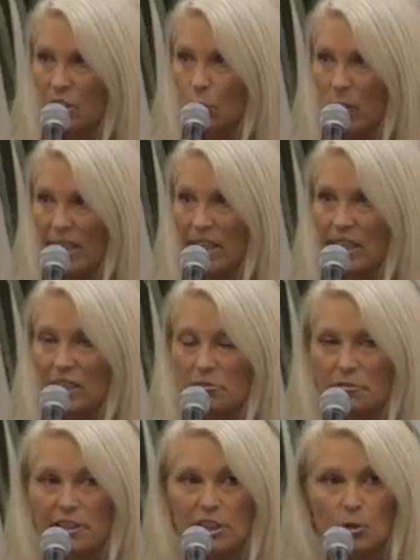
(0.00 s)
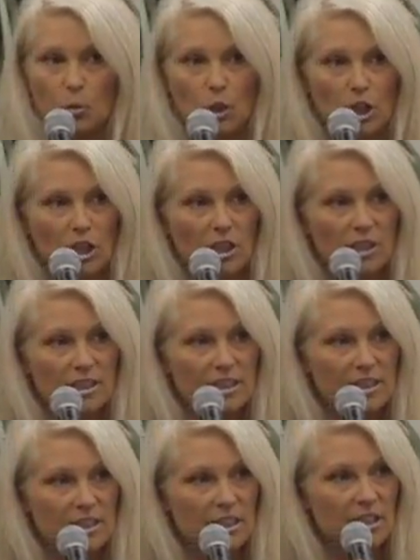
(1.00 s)
We can feel
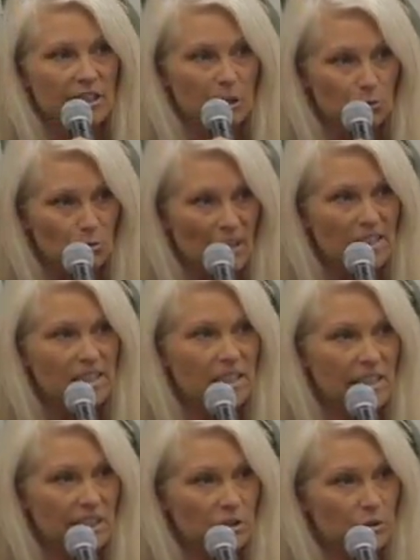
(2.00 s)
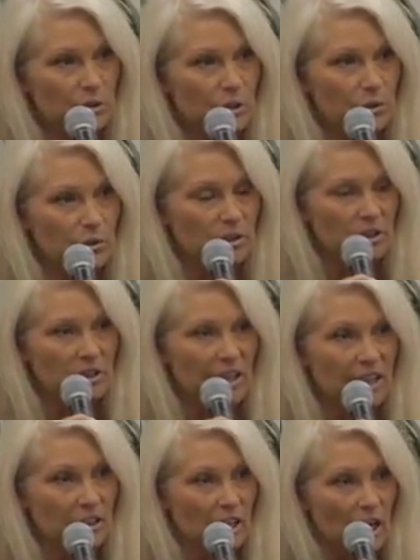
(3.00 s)
words that resonate truth
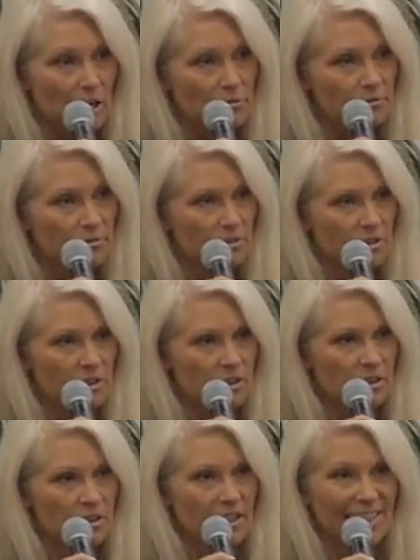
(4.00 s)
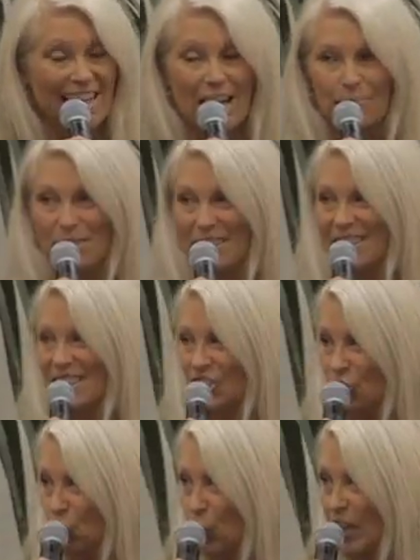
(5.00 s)
and love and happiness
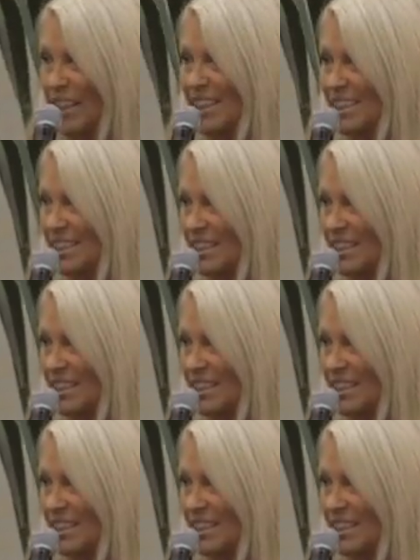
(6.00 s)
and joy,